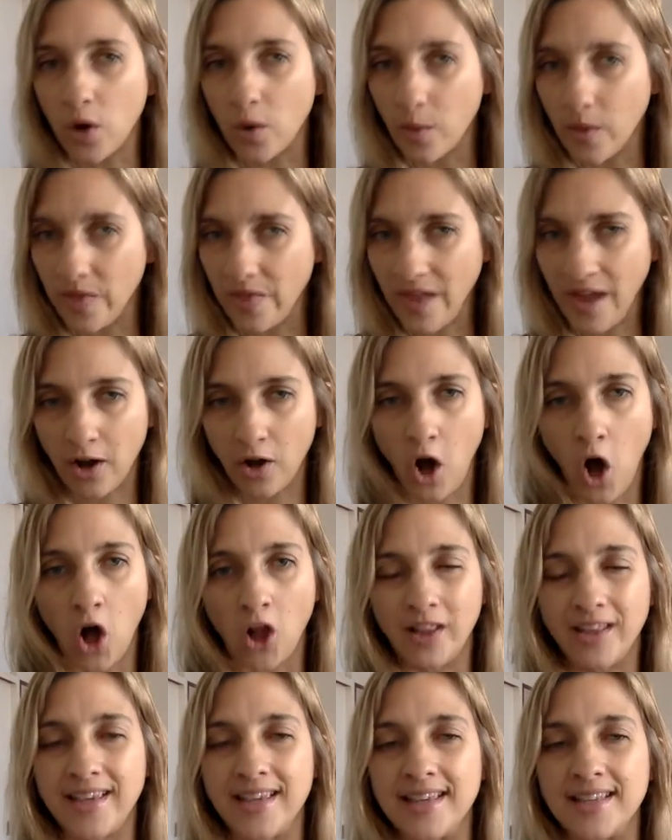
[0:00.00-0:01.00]
what that
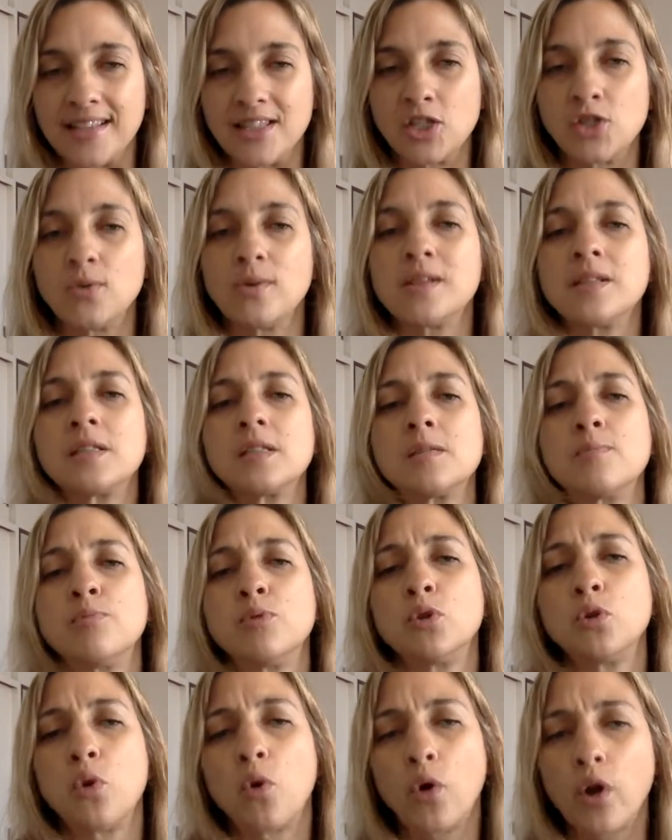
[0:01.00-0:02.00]
call is, to
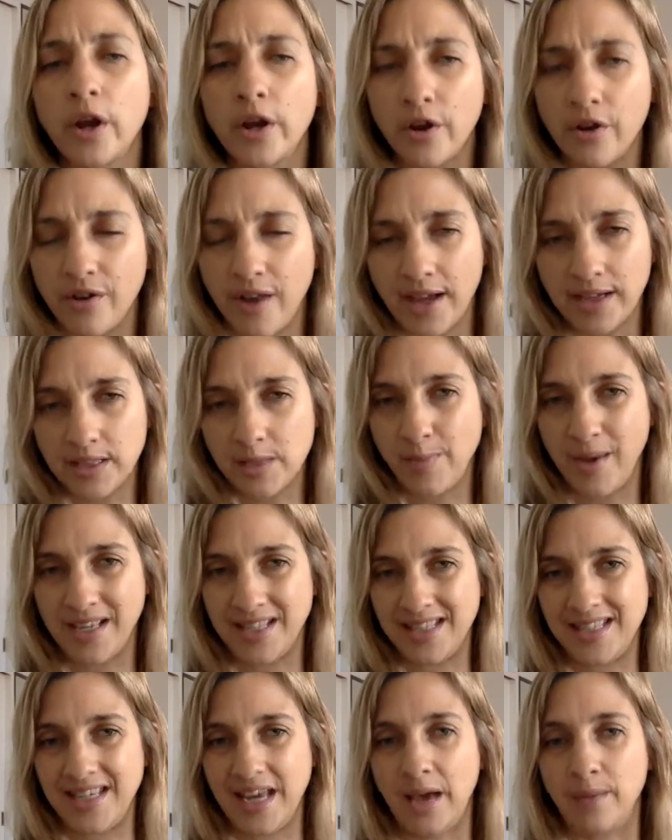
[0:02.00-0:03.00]
explore your next
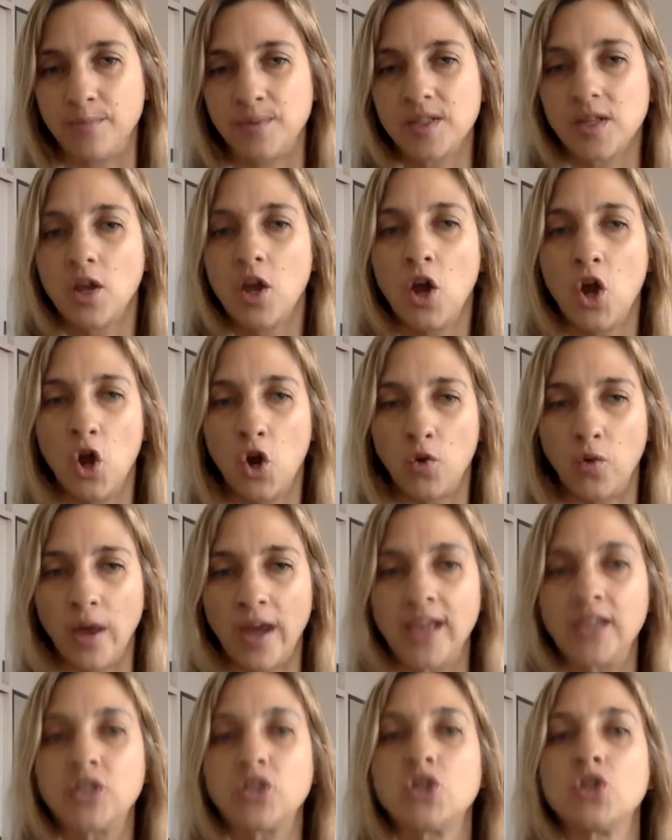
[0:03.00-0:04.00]
best steps,
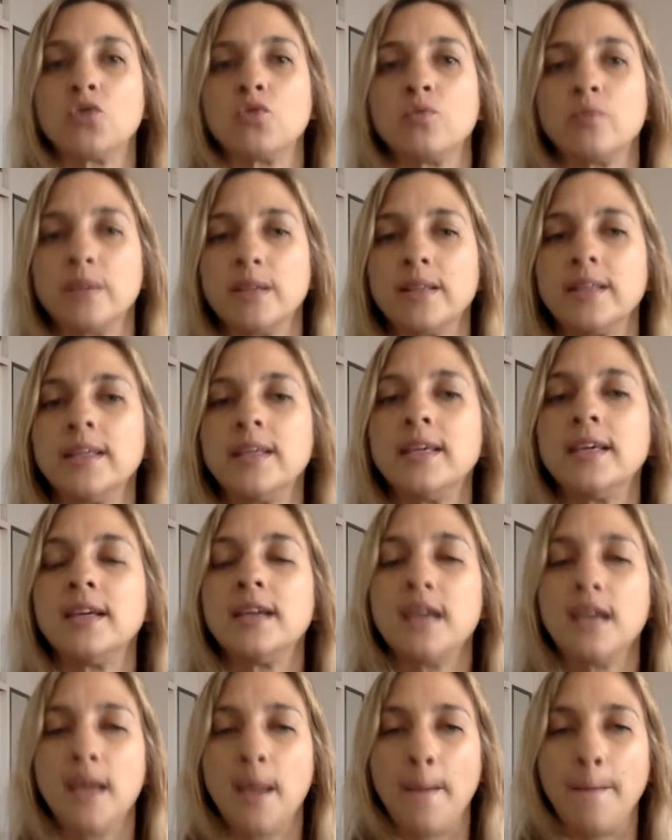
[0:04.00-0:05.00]
right? To really
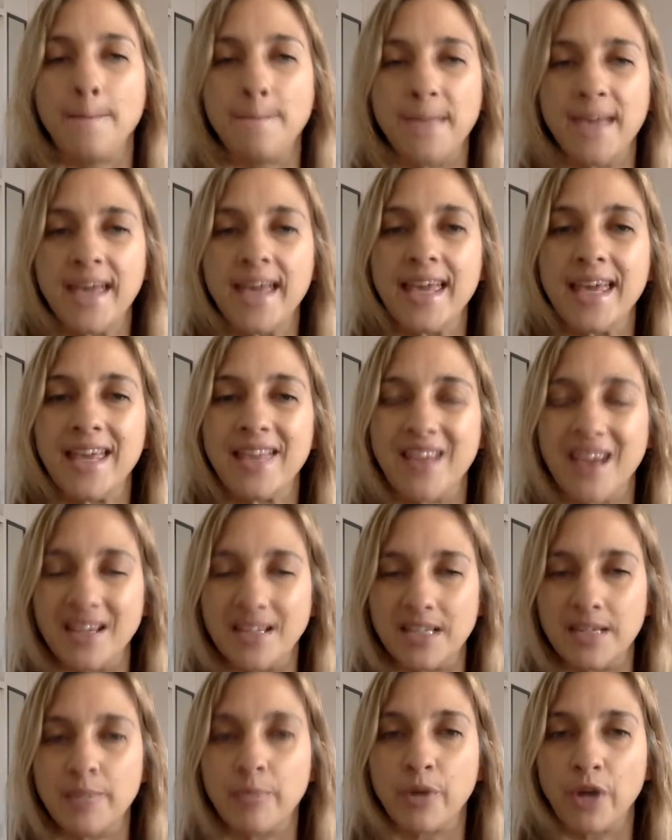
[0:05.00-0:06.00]
making that
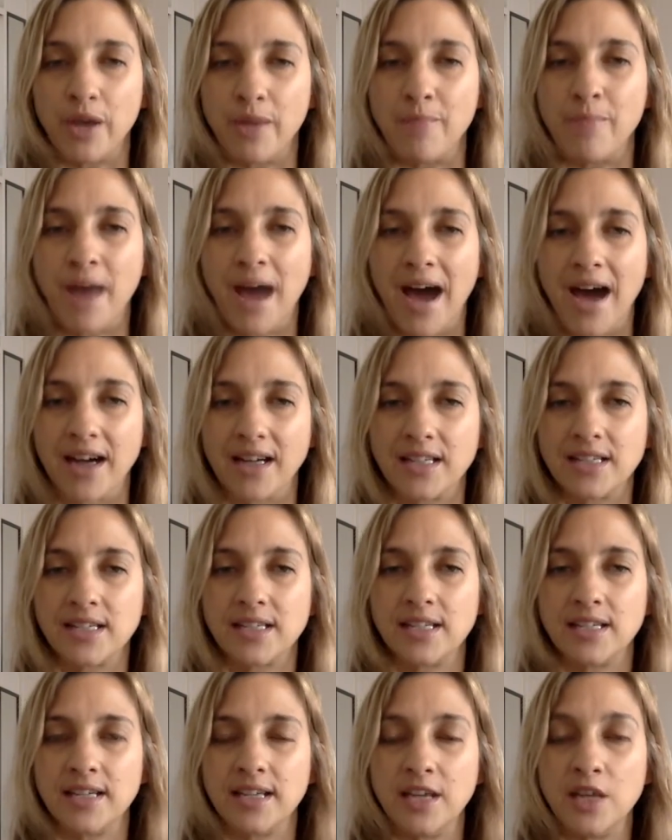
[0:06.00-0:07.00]
deeper impact
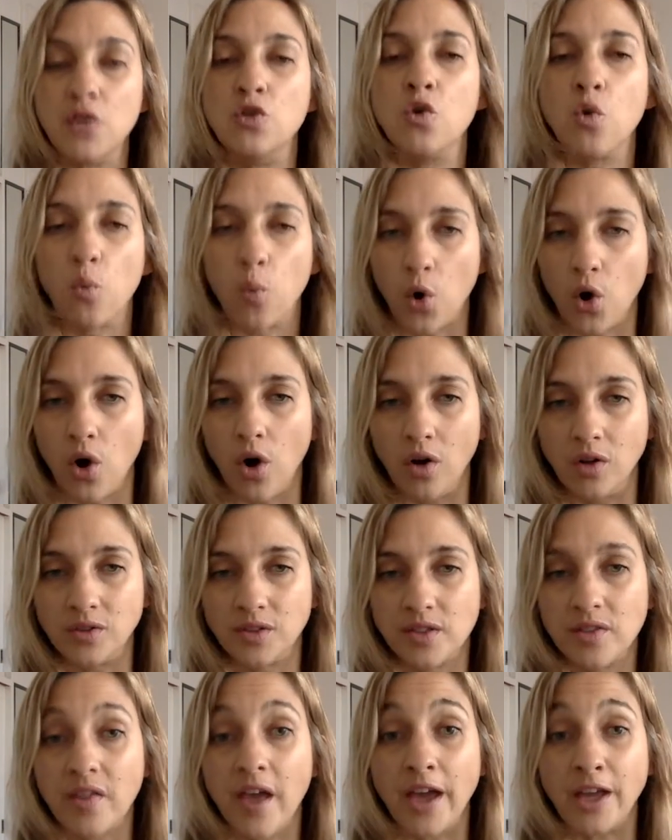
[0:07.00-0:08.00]
in the world
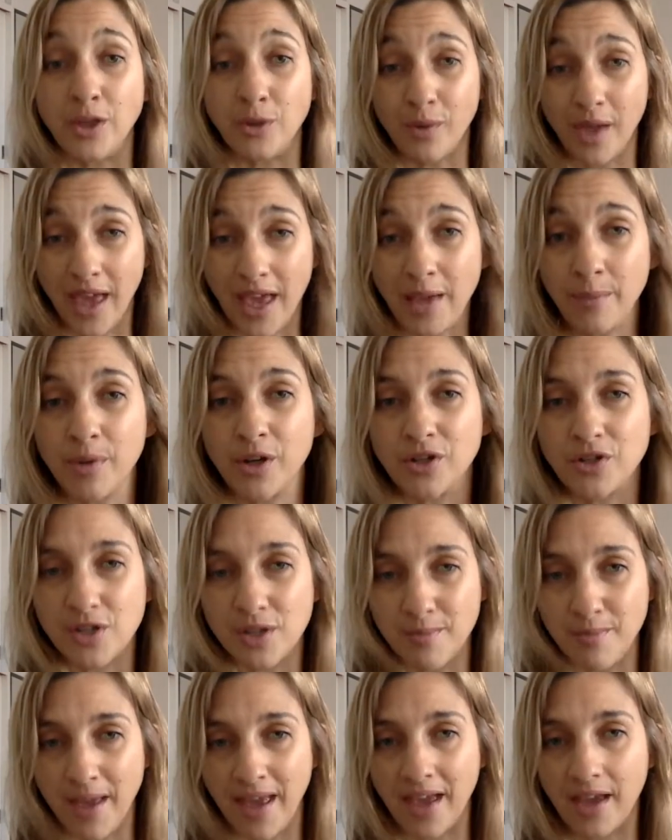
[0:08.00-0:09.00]
that you came here to
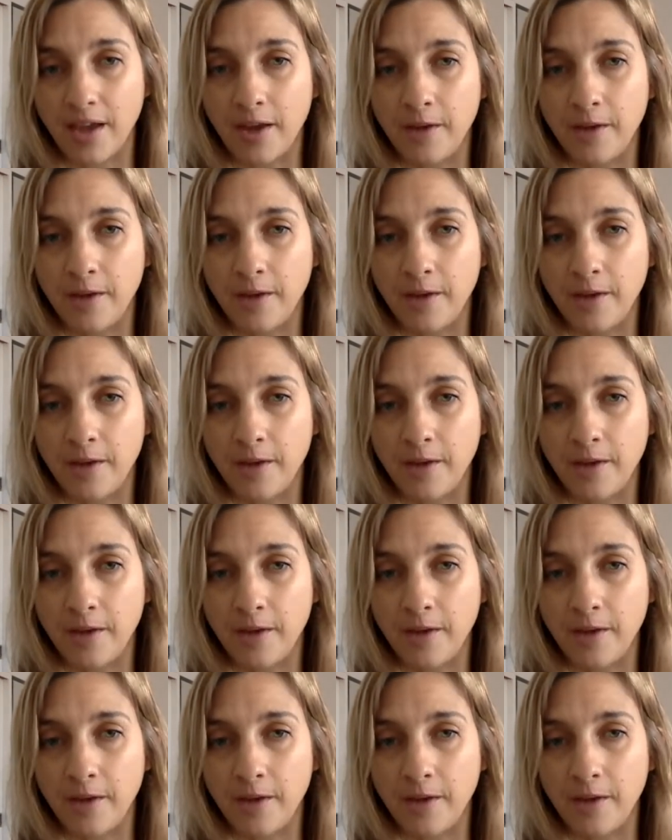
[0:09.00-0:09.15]
make.